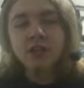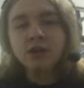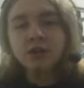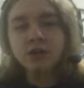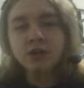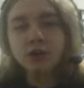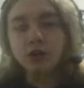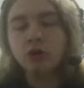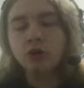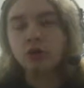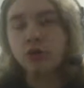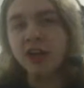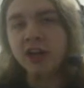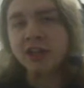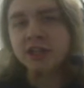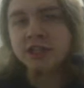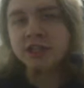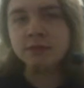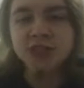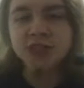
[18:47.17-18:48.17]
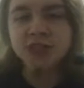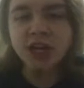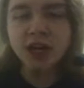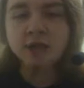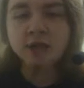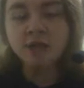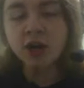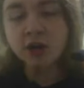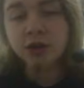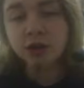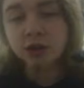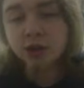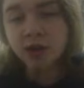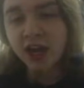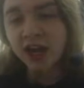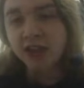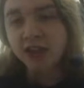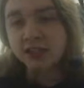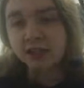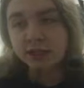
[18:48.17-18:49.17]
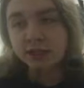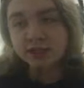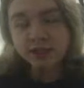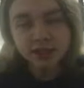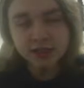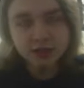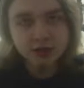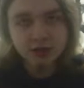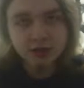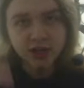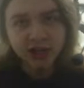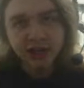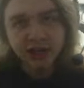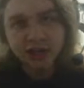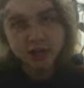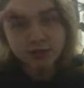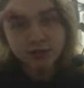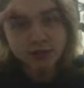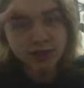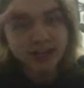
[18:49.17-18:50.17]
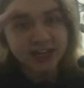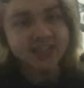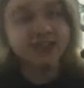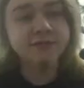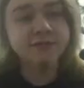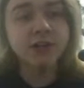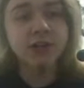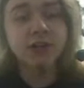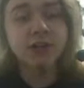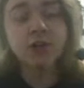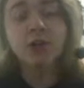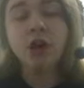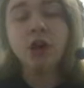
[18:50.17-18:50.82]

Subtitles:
Go graze some Danmaku, guys. I'll see you guys on the next video.